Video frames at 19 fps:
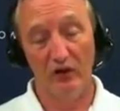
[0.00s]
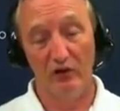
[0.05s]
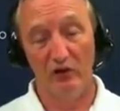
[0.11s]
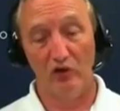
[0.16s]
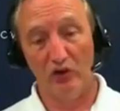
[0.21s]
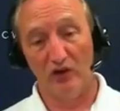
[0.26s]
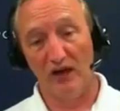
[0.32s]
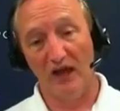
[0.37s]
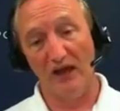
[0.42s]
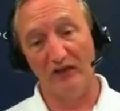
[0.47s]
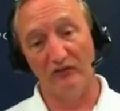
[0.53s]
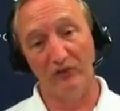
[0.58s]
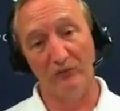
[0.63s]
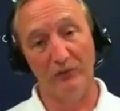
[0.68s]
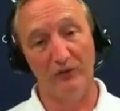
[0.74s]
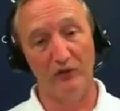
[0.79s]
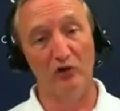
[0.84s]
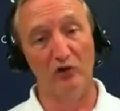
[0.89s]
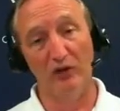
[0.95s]
You're going
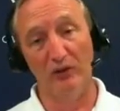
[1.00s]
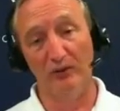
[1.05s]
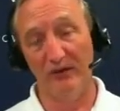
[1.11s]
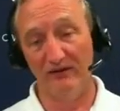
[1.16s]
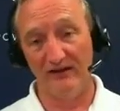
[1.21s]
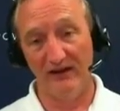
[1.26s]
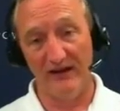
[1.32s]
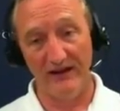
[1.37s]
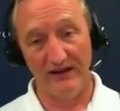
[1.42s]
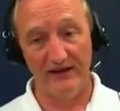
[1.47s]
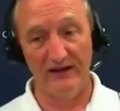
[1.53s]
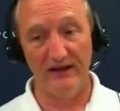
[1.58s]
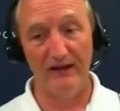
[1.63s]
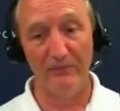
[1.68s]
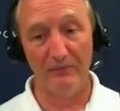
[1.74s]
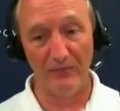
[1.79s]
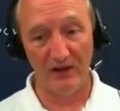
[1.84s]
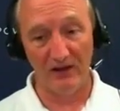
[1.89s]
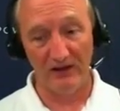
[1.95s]
to be taking
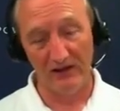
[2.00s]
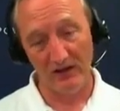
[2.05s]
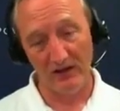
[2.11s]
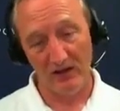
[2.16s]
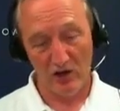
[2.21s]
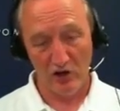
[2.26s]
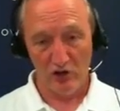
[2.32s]
in money.